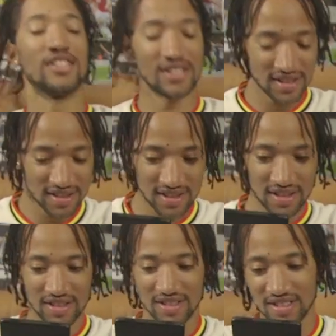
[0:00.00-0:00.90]

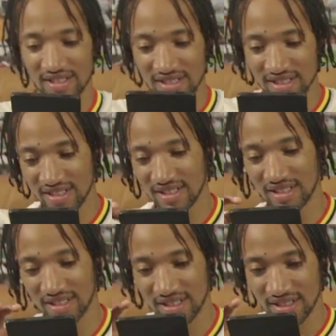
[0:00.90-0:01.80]

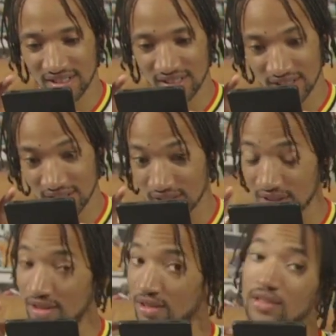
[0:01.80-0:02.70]

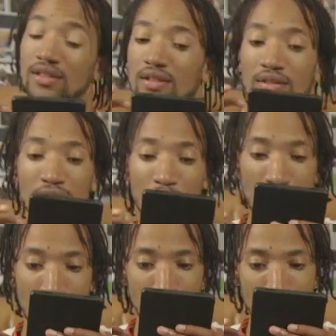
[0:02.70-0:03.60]

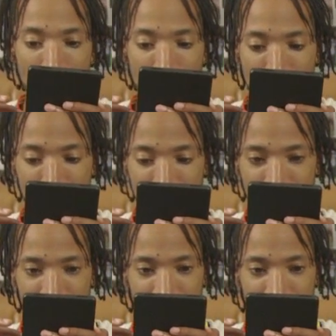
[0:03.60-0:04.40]
[no speech]